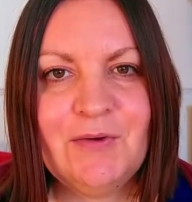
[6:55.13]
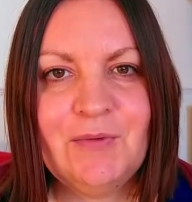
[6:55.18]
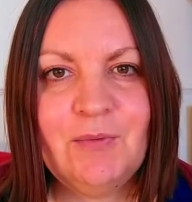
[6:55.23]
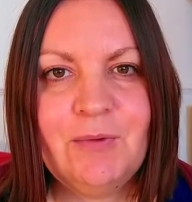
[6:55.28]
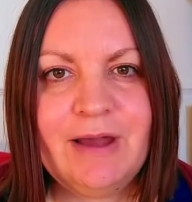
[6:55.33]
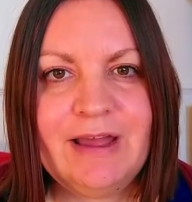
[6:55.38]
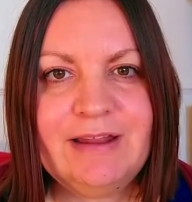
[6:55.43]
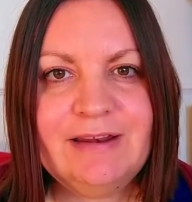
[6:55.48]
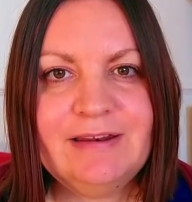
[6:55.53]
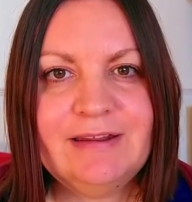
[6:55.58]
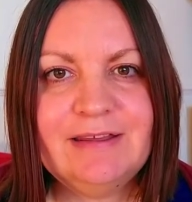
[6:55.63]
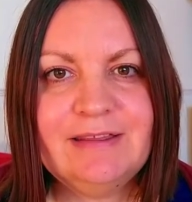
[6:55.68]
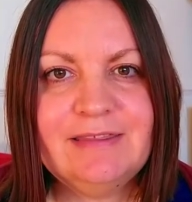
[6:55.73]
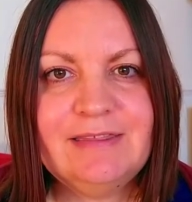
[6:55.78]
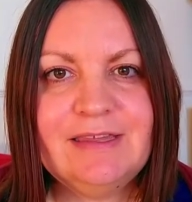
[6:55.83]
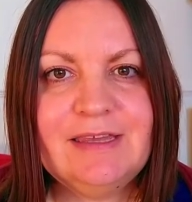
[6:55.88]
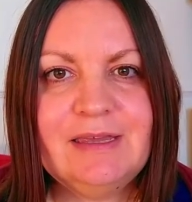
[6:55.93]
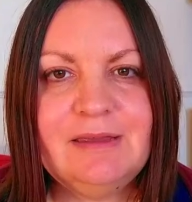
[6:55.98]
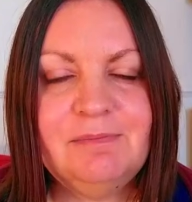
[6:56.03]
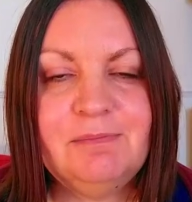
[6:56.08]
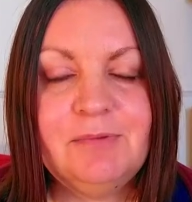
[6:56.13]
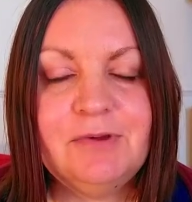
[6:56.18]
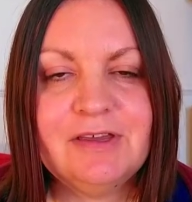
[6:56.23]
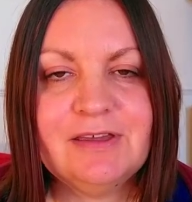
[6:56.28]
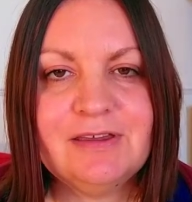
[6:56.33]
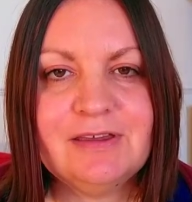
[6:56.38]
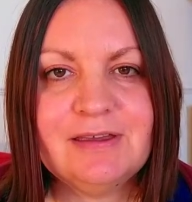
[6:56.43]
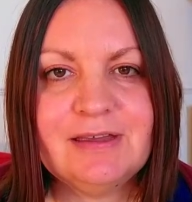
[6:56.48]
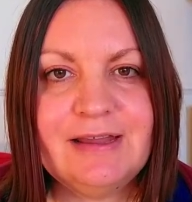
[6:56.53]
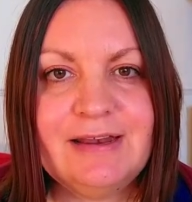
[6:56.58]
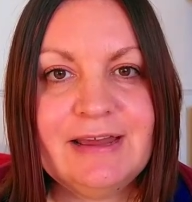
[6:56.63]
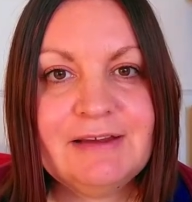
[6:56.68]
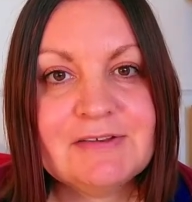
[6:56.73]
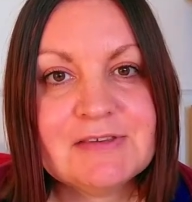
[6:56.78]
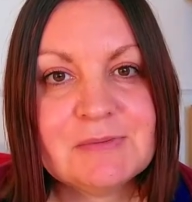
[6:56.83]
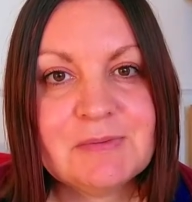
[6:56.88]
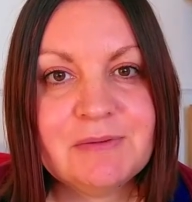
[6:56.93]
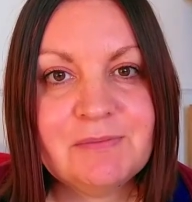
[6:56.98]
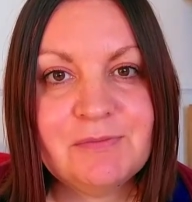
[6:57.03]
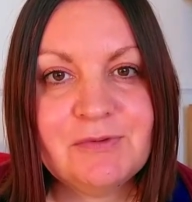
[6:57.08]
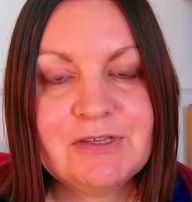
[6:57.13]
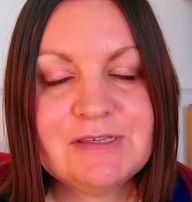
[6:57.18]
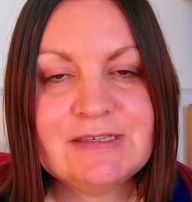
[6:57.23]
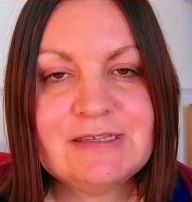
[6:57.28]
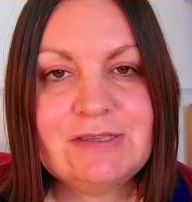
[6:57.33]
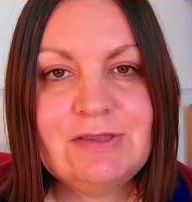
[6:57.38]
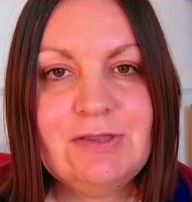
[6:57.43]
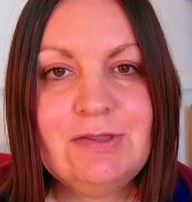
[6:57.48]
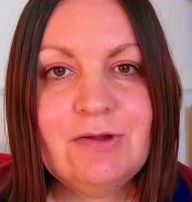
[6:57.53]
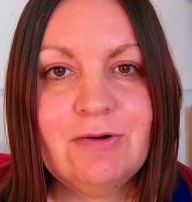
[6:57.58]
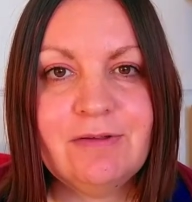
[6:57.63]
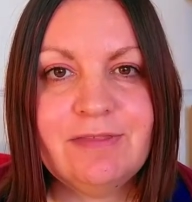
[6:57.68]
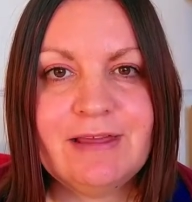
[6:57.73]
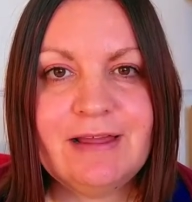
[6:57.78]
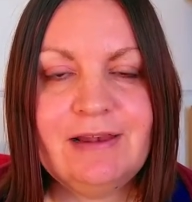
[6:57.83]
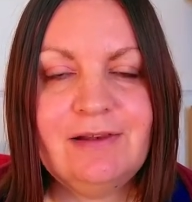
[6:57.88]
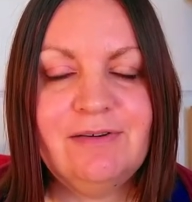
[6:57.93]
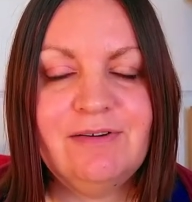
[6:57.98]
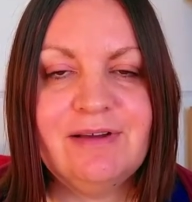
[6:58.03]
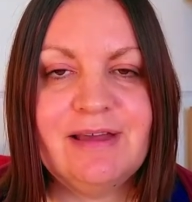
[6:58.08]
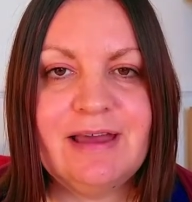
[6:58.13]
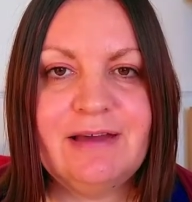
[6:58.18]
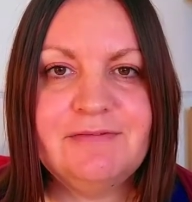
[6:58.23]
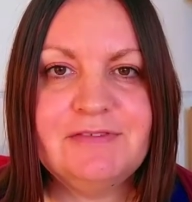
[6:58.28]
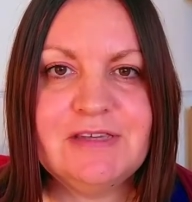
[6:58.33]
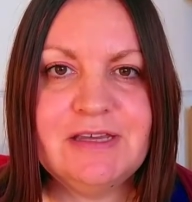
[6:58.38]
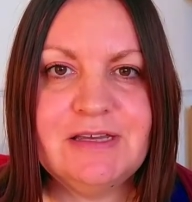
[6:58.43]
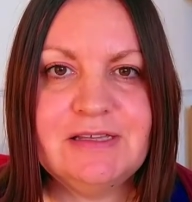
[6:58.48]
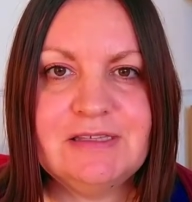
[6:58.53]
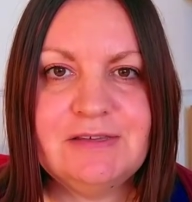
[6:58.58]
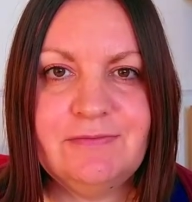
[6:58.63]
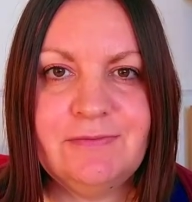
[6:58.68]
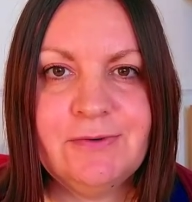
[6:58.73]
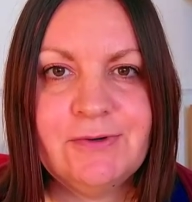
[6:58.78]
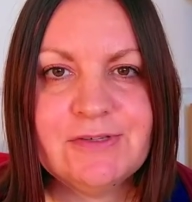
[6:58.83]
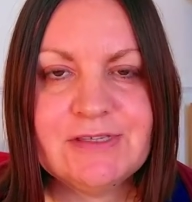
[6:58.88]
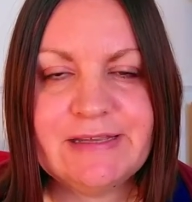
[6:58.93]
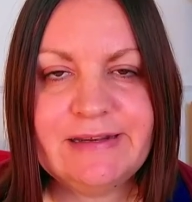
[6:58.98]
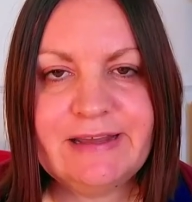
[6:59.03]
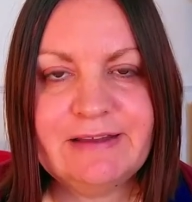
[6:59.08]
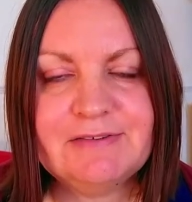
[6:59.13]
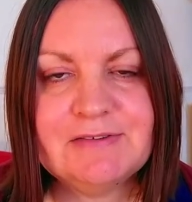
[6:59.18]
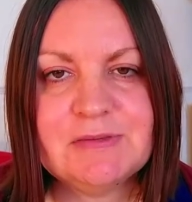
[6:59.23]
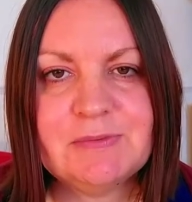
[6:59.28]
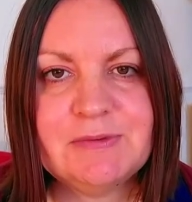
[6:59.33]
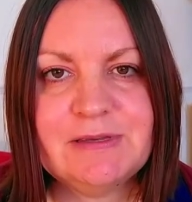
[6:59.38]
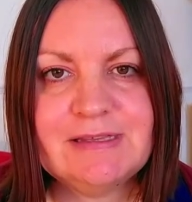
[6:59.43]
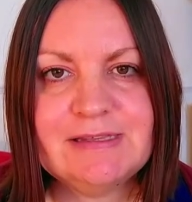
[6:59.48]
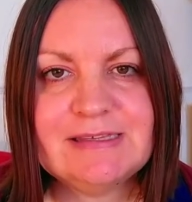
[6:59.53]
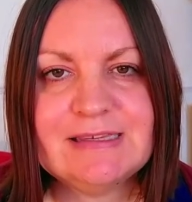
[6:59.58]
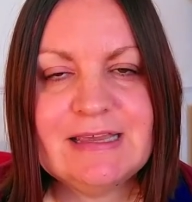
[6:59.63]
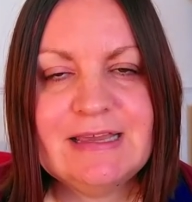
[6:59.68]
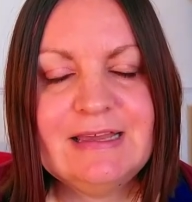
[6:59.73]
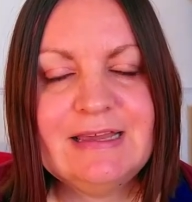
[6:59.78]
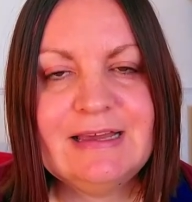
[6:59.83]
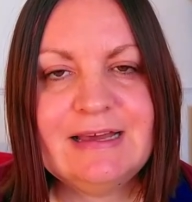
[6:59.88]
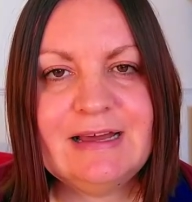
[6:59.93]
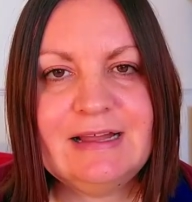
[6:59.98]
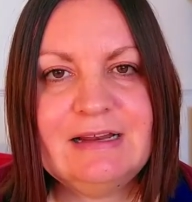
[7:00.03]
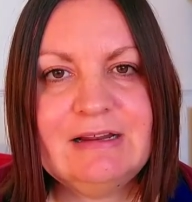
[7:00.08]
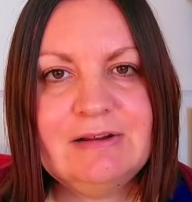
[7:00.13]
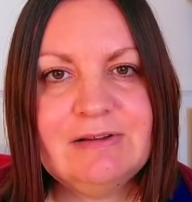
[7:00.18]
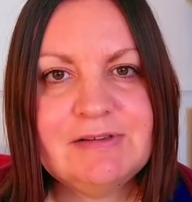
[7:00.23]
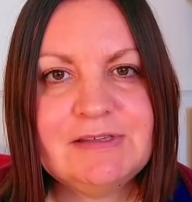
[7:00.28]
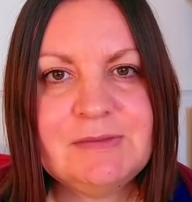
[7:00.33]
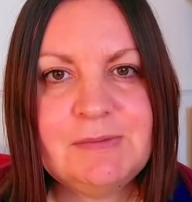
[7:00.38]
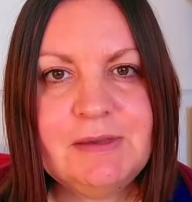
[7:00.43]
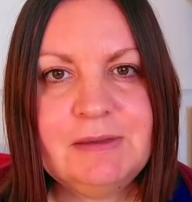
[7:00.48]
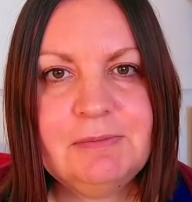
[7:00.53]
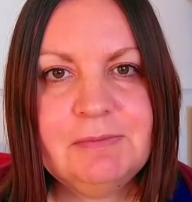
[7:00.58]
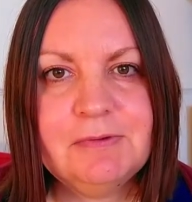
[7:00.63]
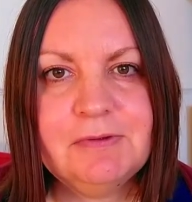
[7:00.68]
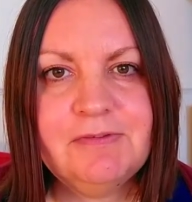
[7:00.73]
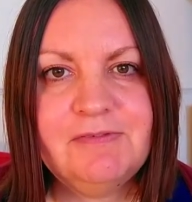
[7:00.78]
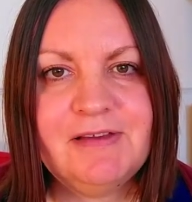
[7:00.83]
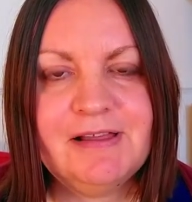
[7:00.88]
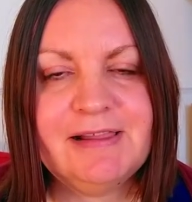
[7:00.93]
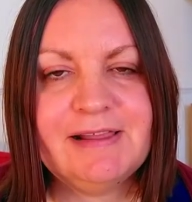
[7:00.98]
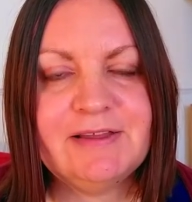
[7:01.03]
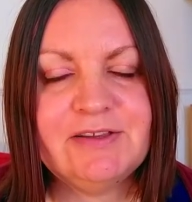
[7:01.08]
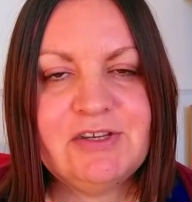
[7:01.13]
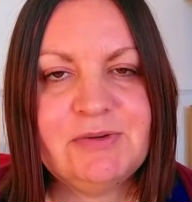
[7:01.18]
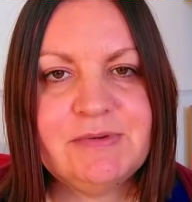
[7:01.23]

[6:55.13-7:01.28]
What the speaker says: when the book announcement was not that long after her divorce announcement, and a lot of people felt like